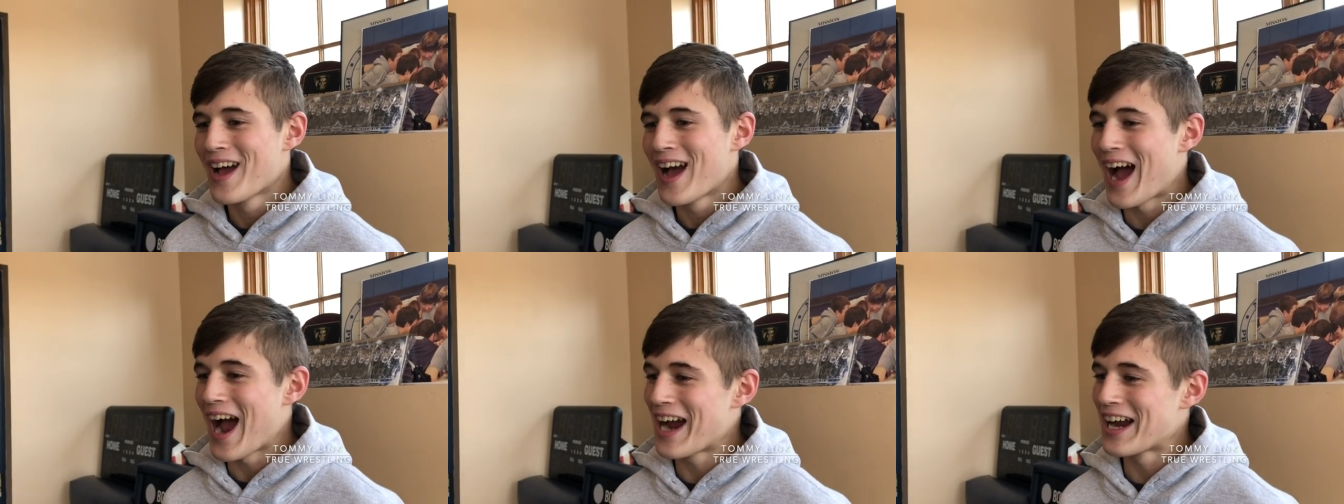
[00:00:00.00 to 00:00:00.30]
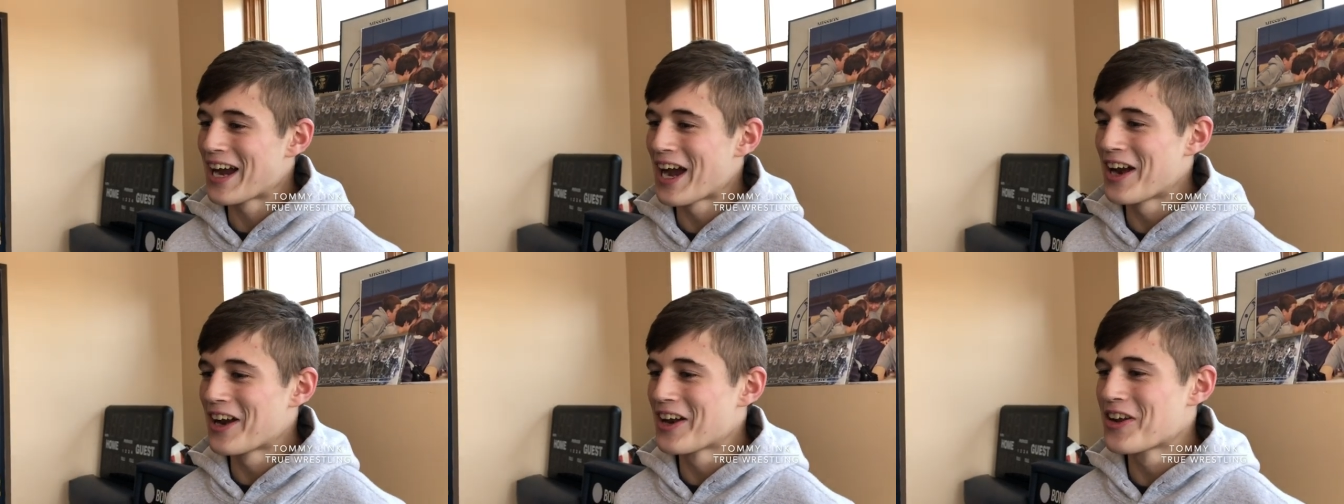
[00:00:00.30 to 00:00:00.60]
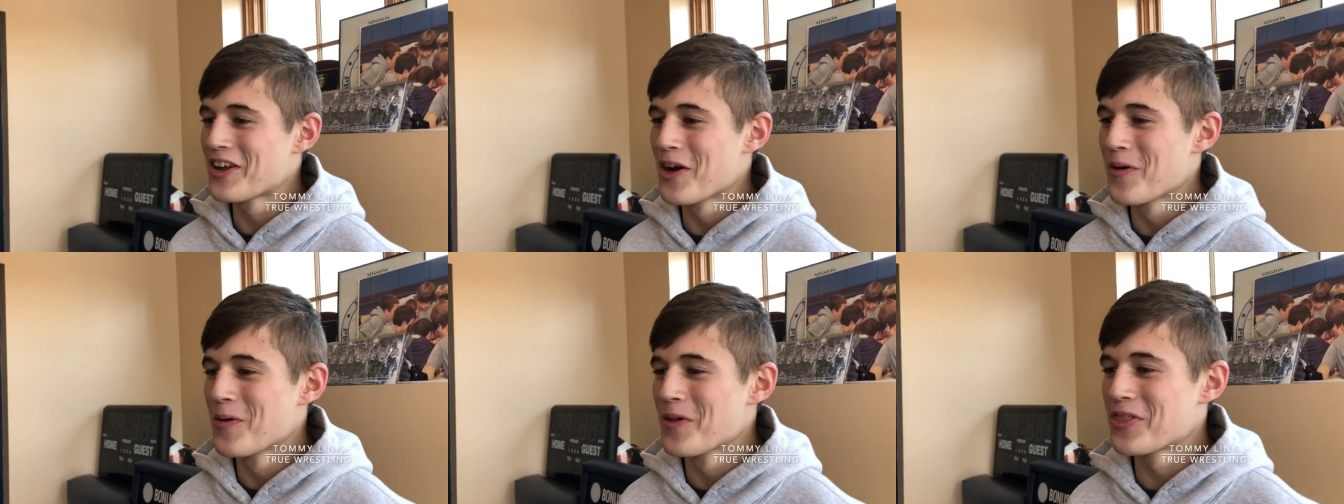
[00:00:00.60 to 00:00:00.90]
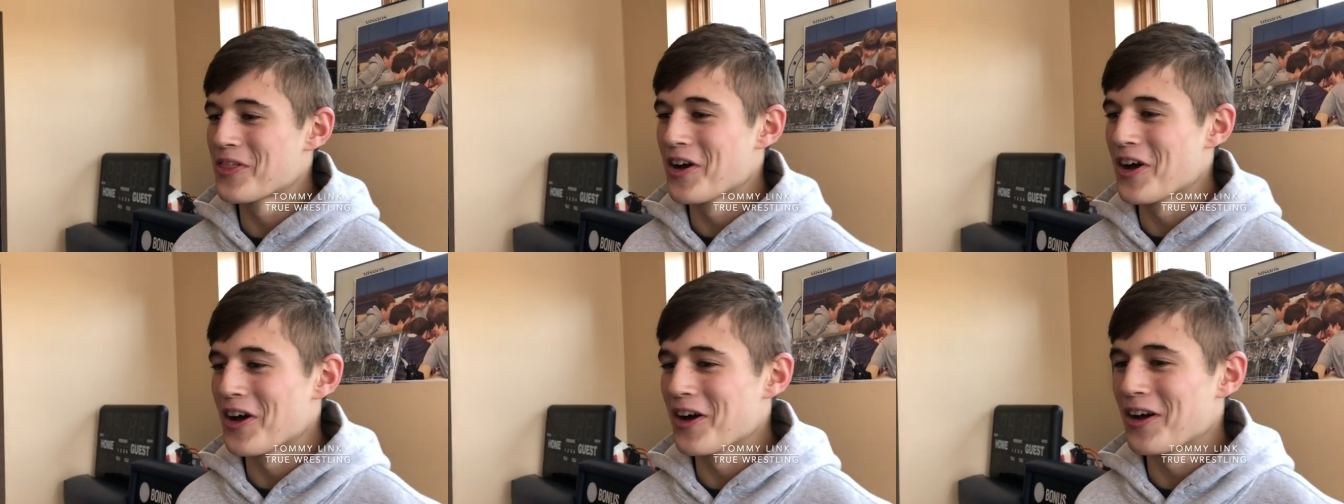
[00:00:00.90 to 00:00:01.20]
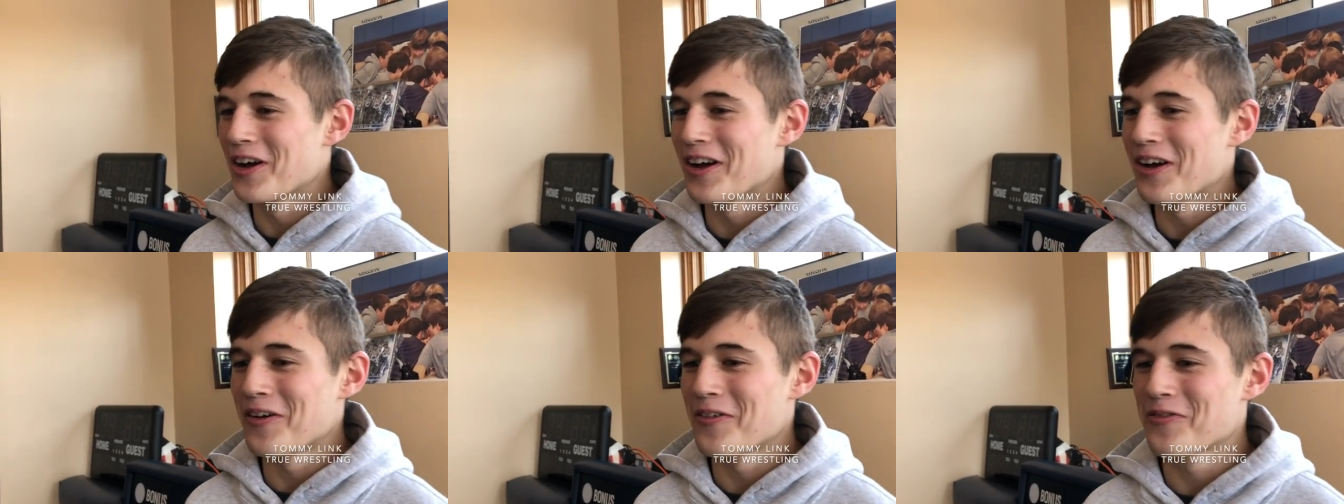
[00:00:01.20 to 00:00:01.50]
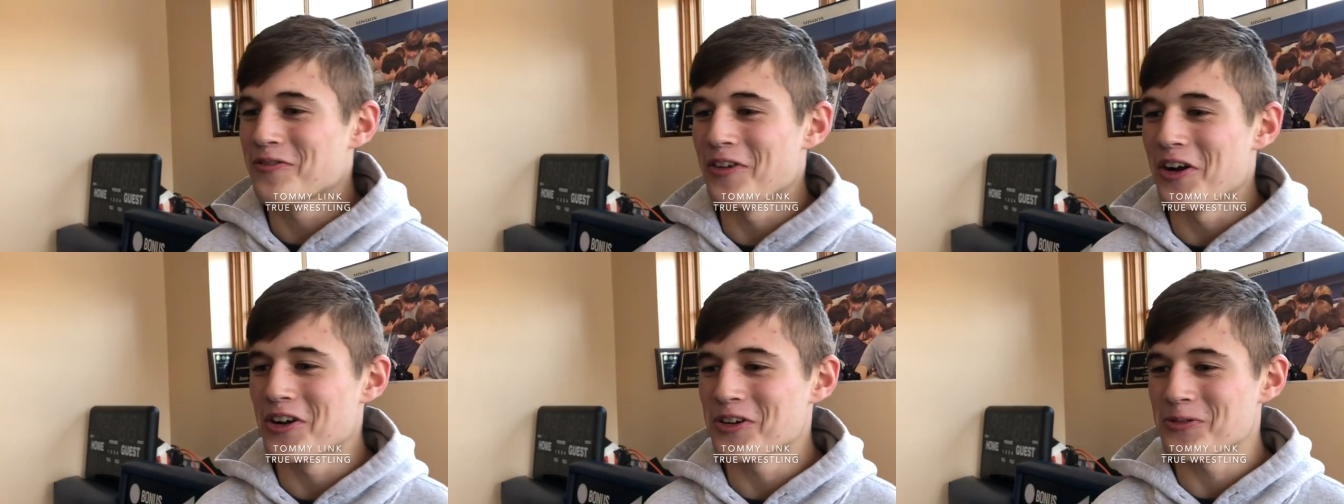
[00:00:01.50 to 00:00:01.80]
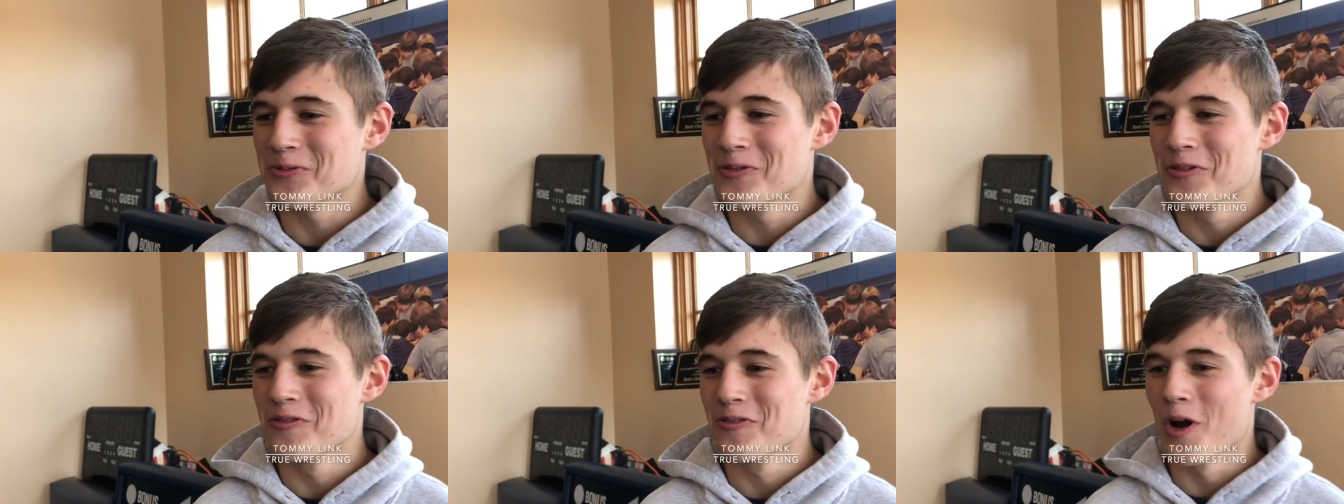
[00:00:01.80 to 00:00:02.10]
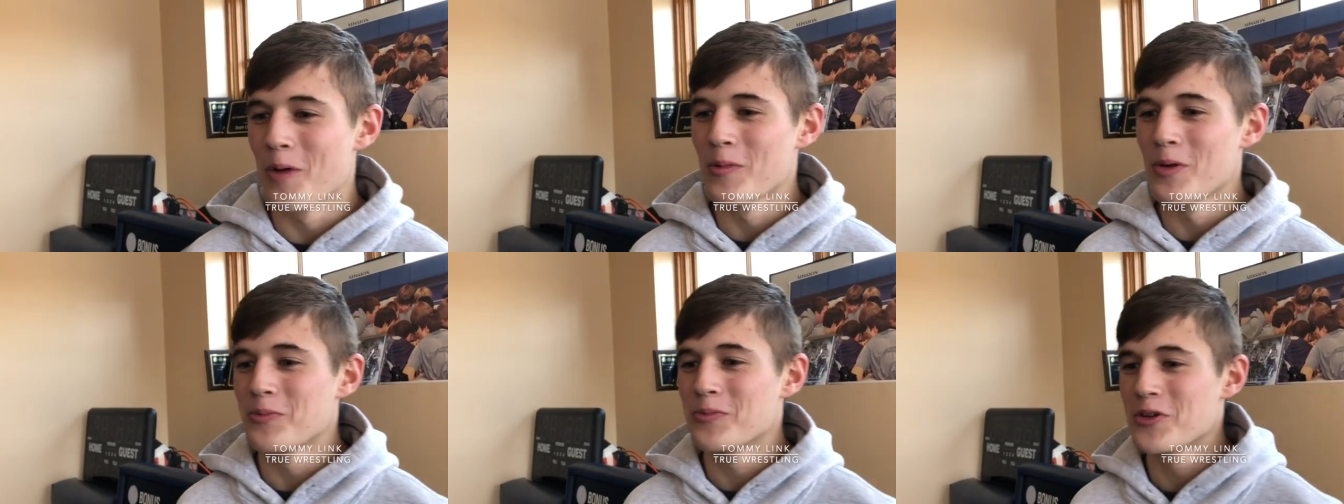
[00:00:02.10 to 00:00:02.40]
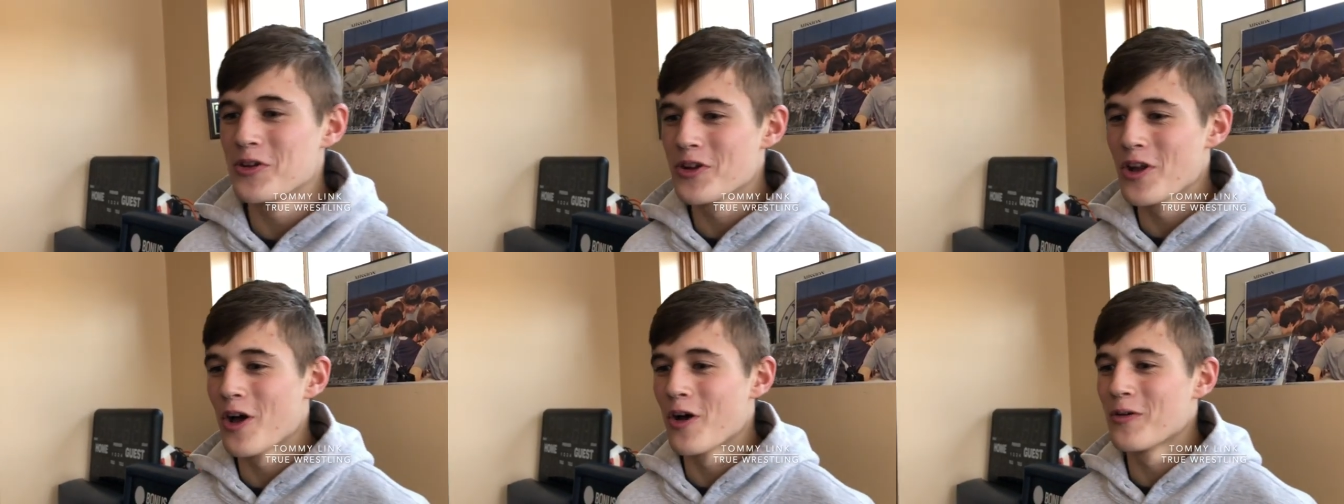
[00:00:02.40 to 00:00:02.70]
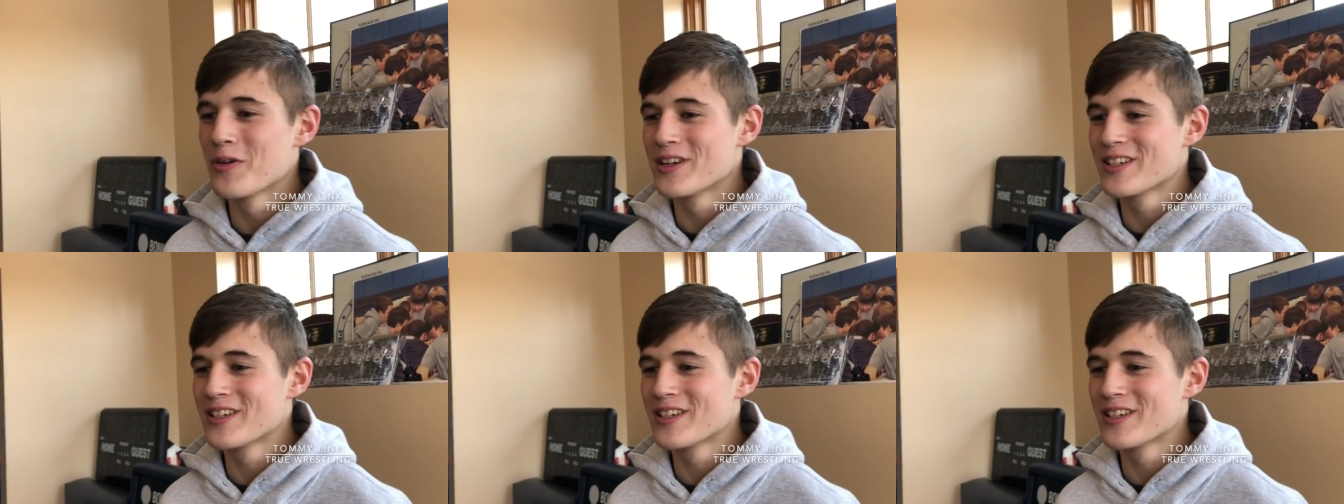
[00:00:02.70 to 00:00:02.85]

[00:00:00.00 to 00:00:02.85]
I gotta go with uh, a freshman, Roman Buno.